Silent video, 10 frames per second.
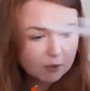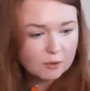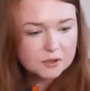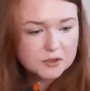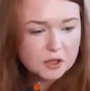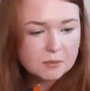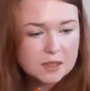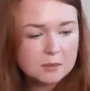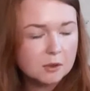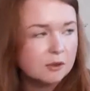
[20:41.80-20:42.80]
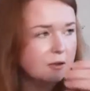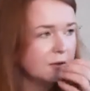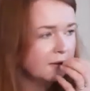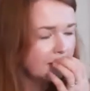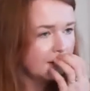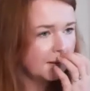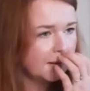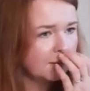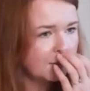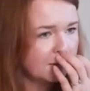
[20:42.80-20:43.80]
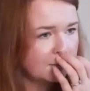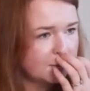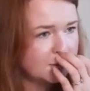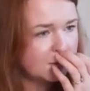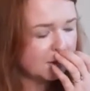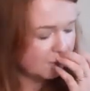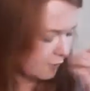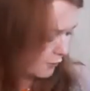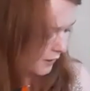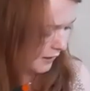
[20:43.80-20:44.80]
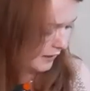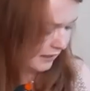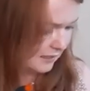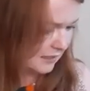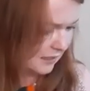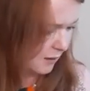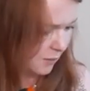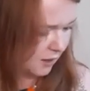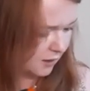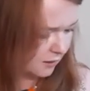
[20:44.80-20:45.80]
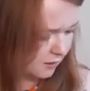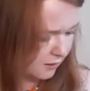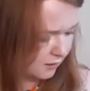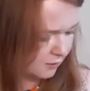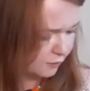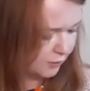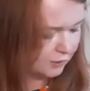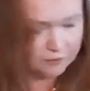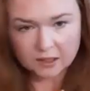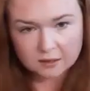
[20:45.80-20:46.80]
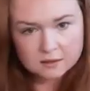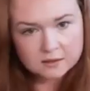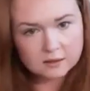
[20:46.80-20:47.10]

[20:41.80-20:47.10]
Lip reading: so many more, and I do believe they're only like 99p, the refills.